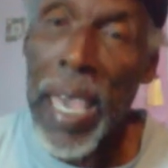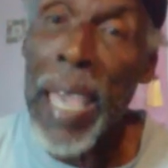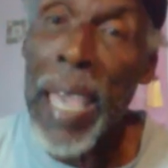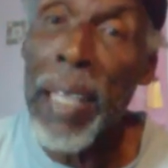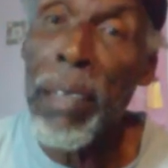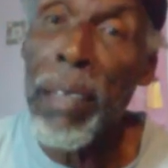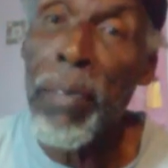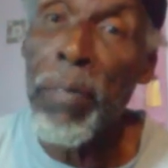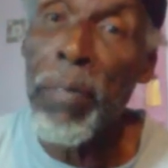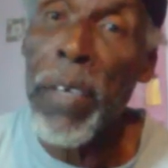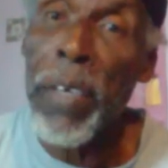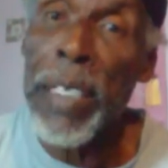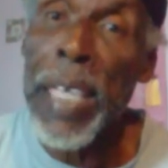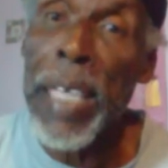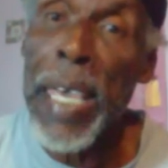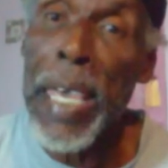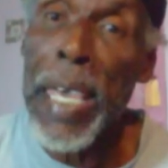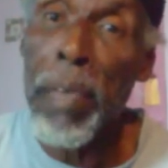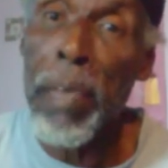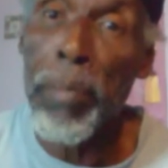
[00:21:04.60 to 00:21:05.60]
N for
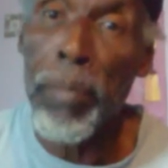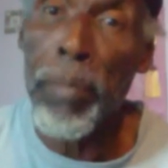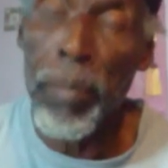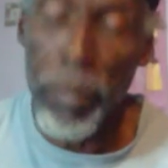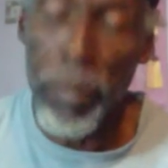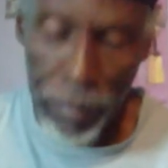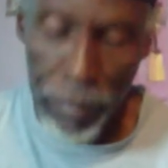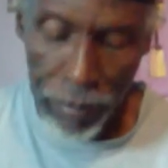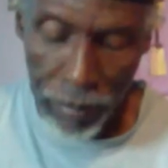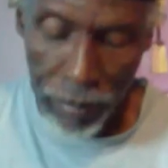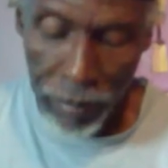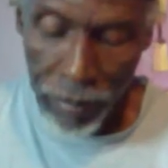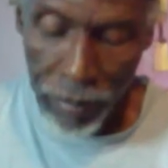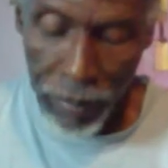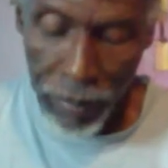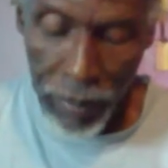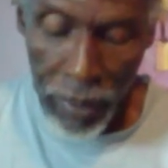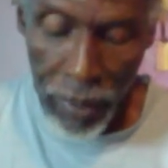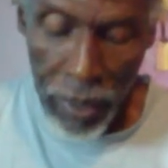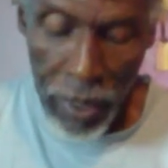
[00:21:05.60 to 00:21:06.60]
name.
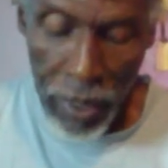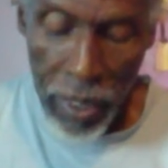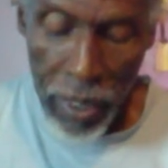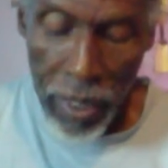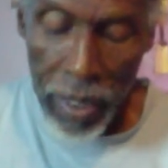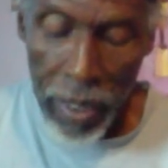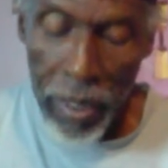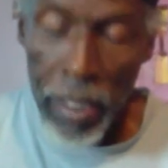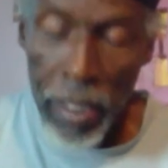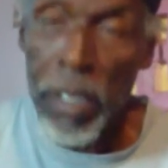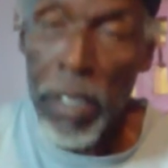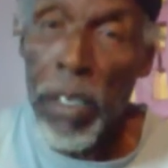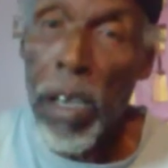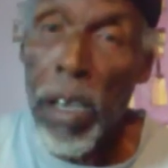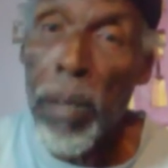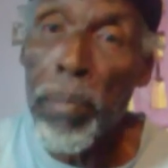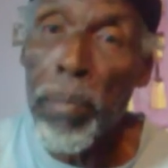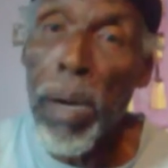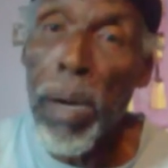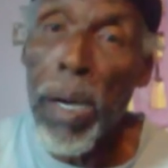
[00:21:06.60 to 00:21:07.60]
The
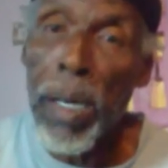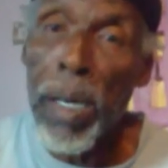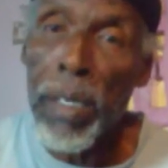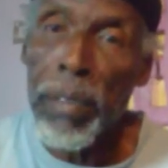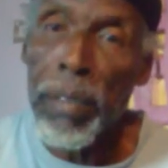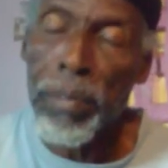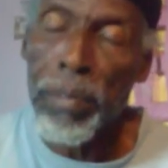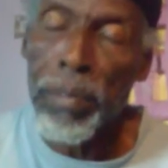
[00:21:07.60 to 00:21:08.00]
number,